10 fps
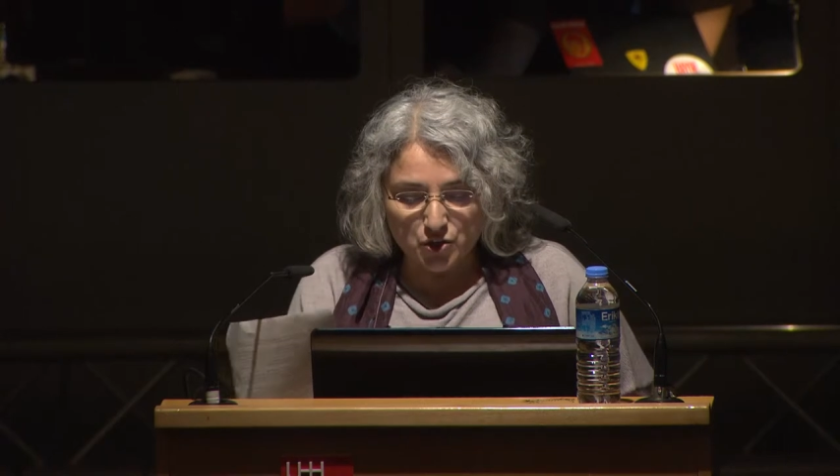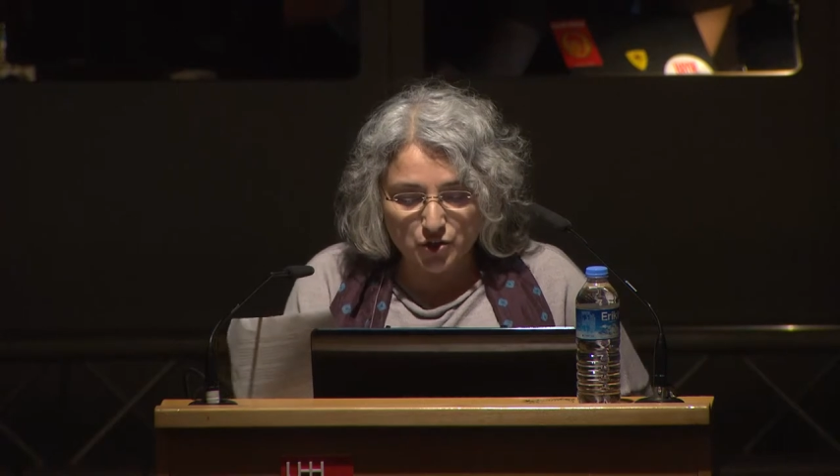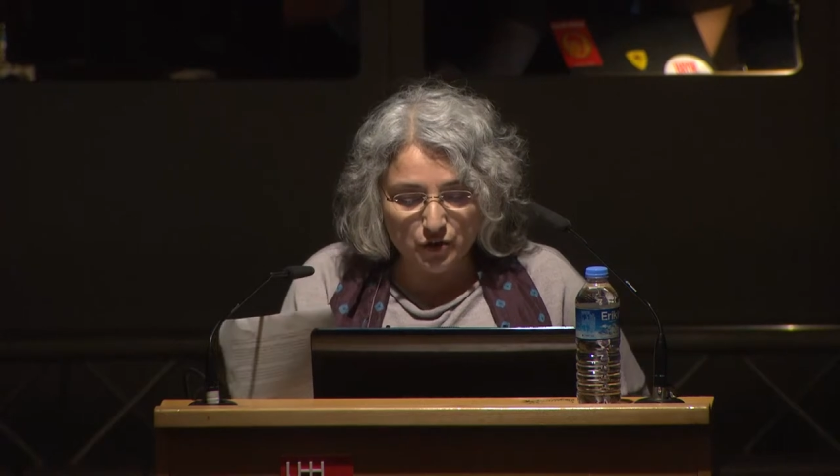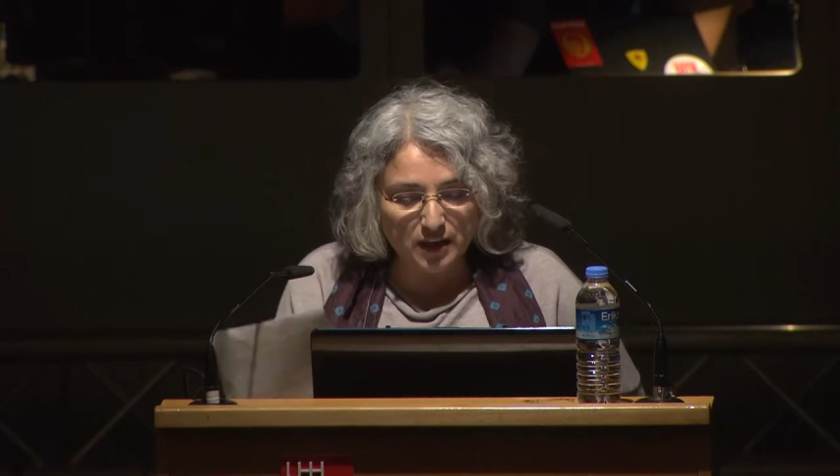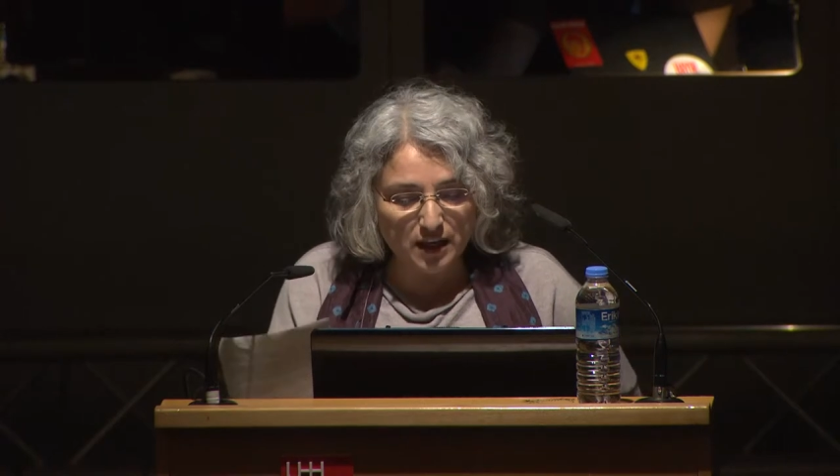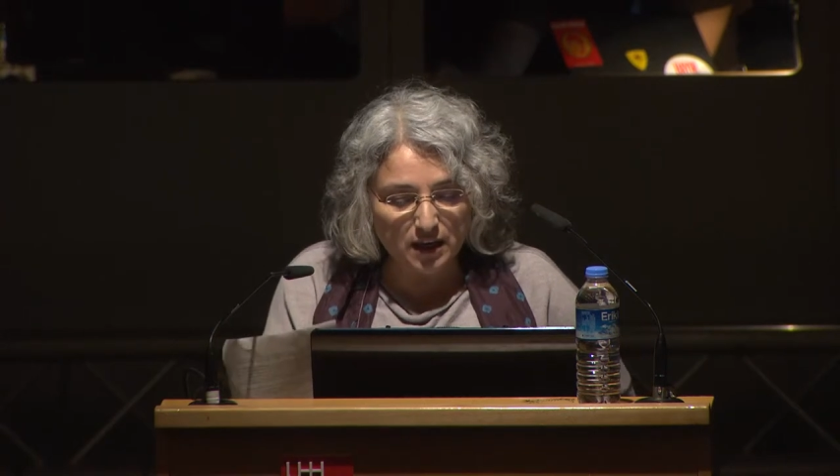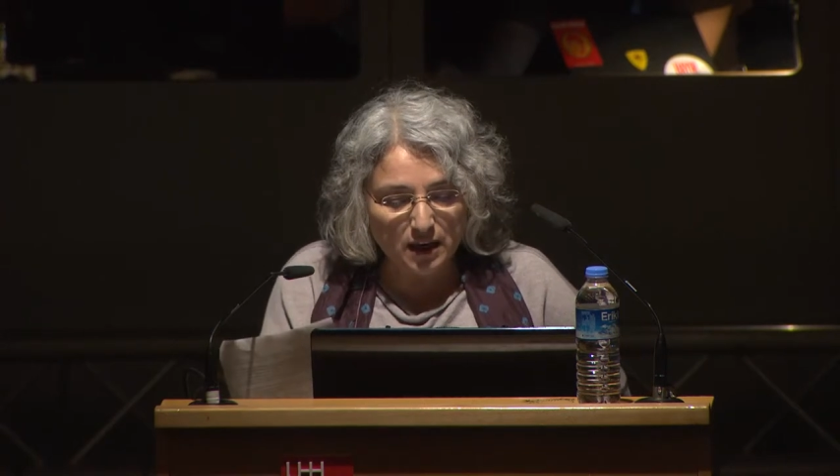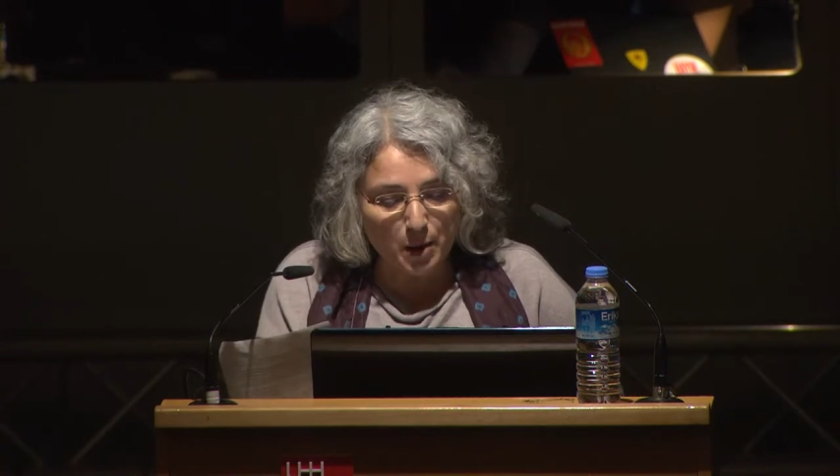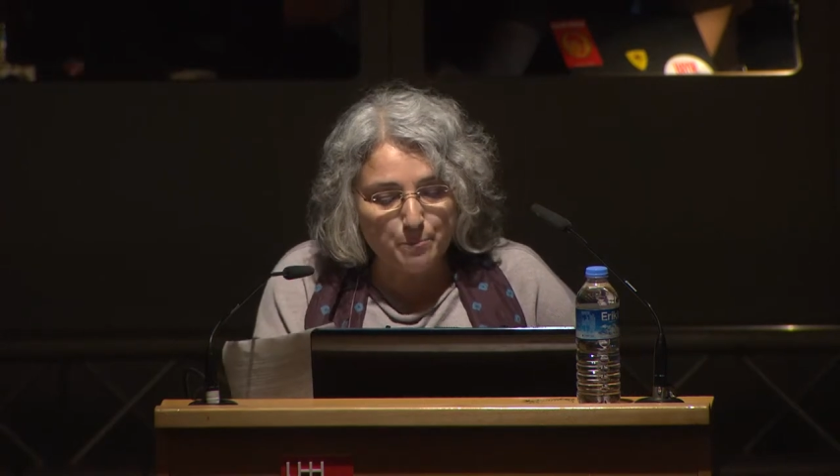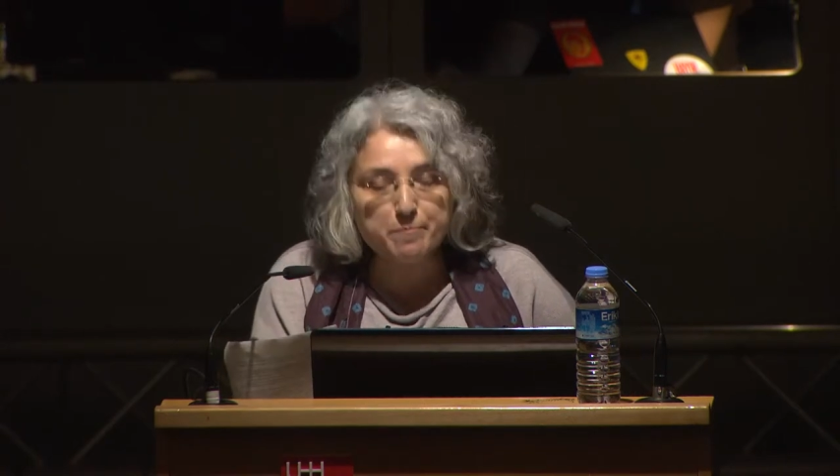to the
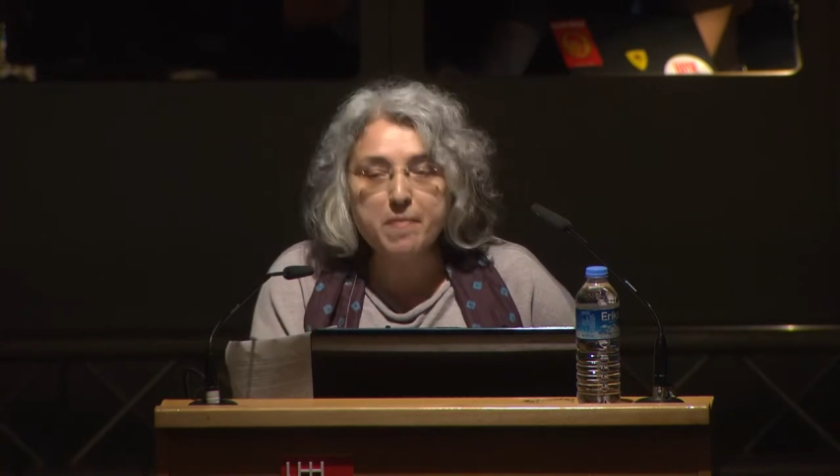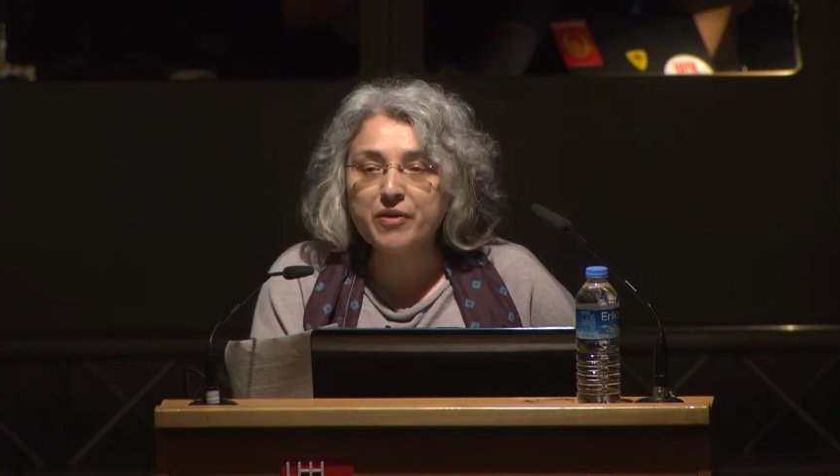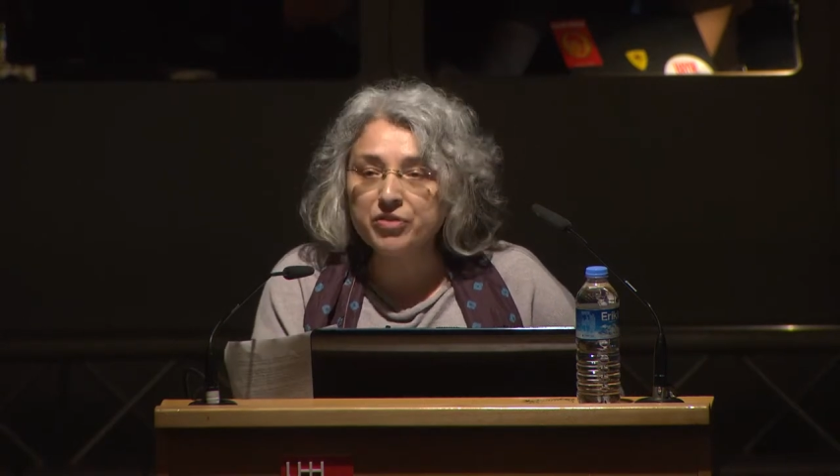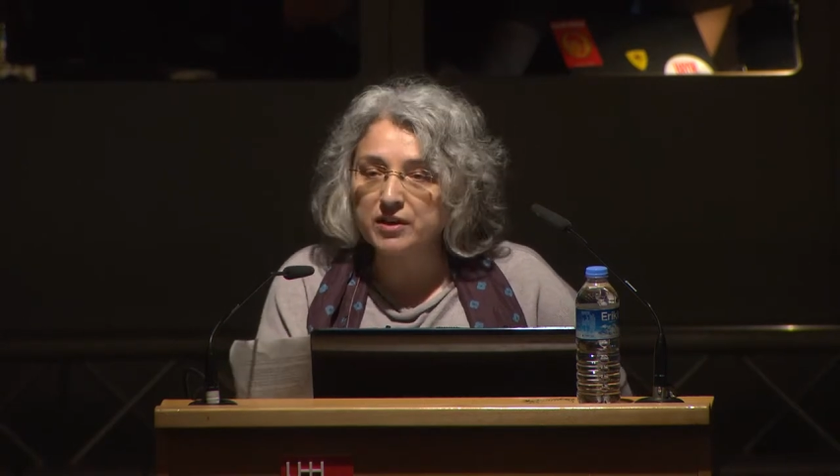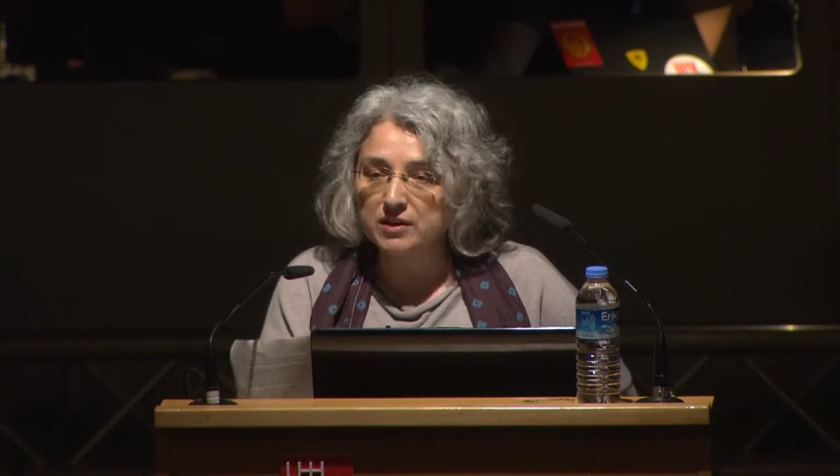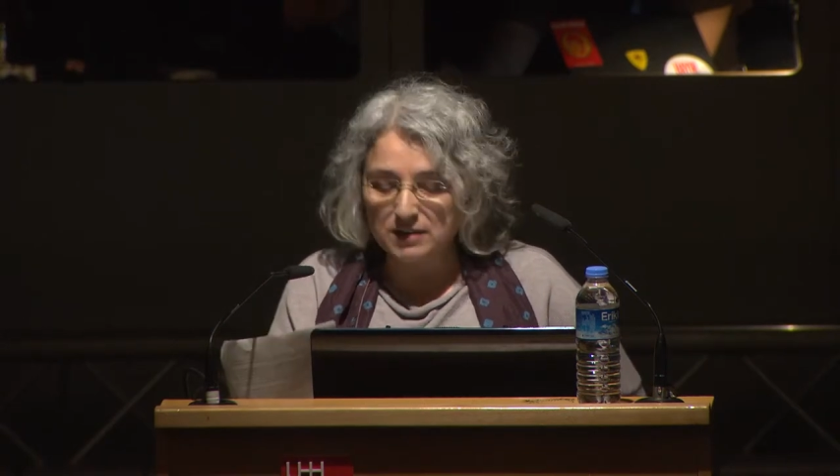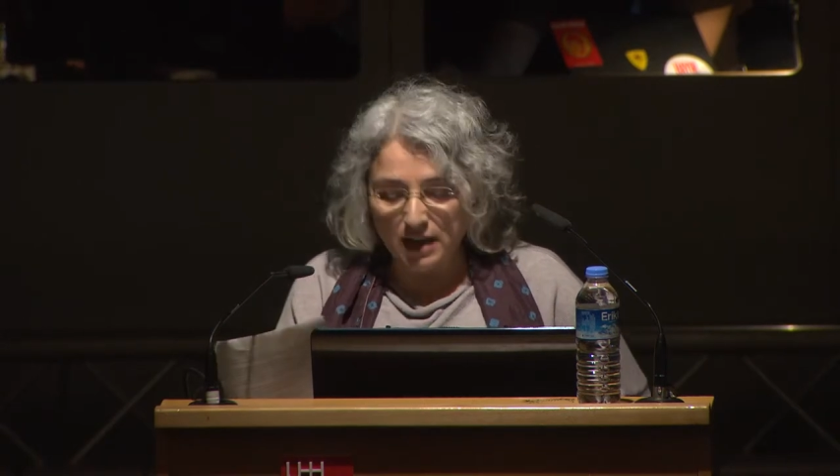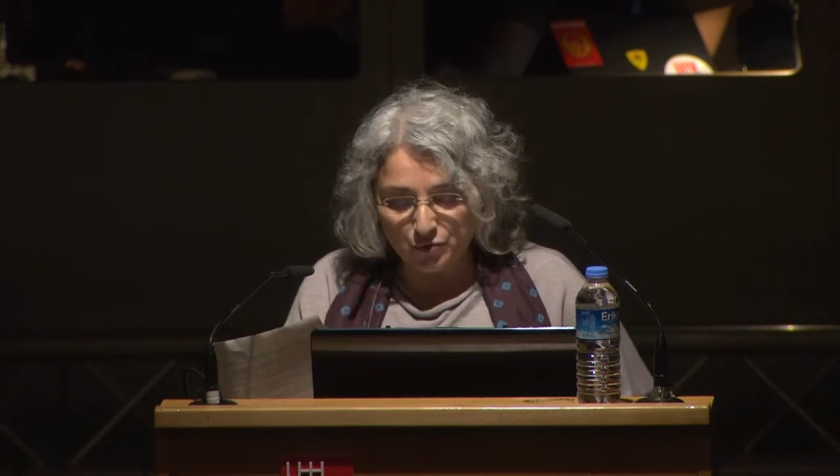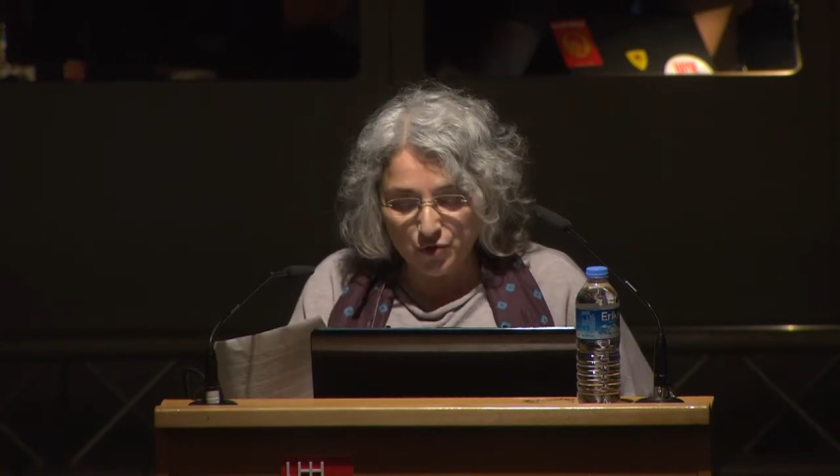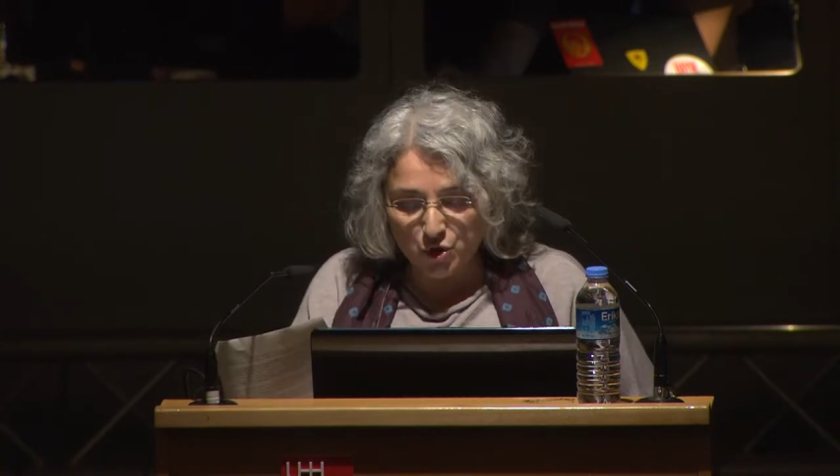methods that we